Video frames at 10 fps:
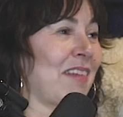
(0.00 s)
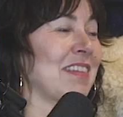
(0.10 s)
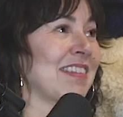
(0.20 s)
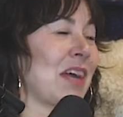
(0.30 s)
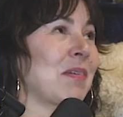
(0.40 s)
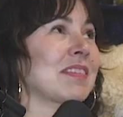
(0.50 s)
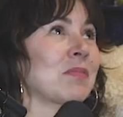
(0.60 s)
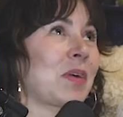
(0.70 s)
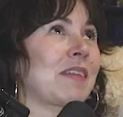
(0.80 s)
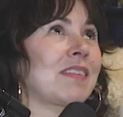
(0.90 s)
was
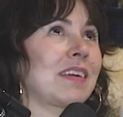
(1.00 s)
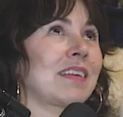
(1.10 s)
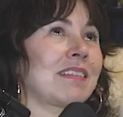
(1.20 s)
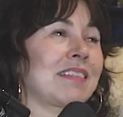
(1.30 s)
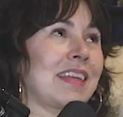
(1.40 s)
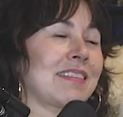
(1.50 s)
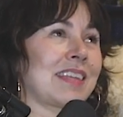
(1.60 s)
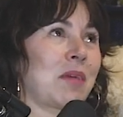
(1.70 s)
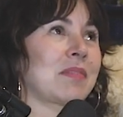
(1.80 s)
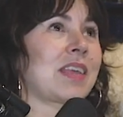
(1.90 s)
one of the things that
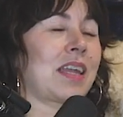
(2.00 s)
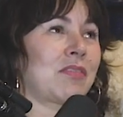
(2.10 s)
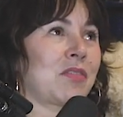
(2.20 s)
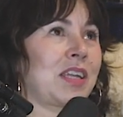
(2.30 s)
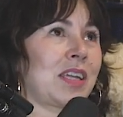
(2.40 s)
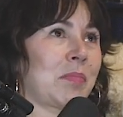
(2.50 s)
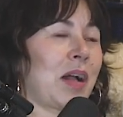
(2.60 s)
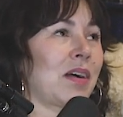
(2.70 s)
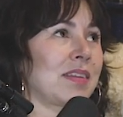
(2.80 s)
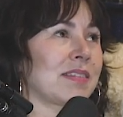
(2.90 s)
I was kind of reading
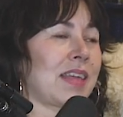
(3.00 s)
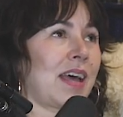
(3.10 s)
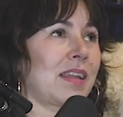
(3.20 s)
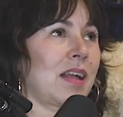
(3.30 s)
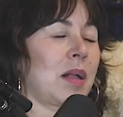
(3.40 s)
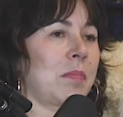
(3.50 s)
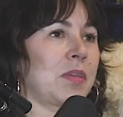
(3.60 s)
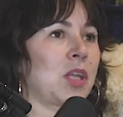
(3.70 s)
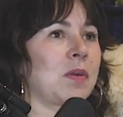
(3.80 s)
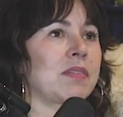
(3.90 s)
about, is that,
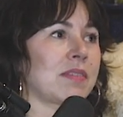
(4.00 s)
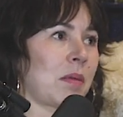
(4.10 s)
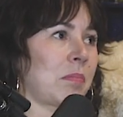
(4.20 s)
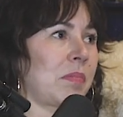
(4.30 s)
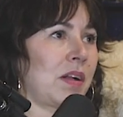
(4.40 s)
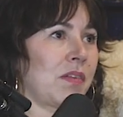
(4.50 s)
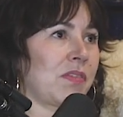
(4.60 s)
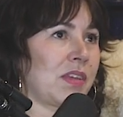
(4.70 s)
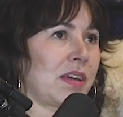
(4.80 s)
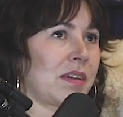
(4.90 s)
in some
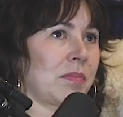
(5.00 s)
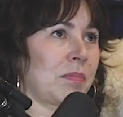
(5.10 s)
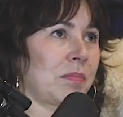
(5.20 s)
of the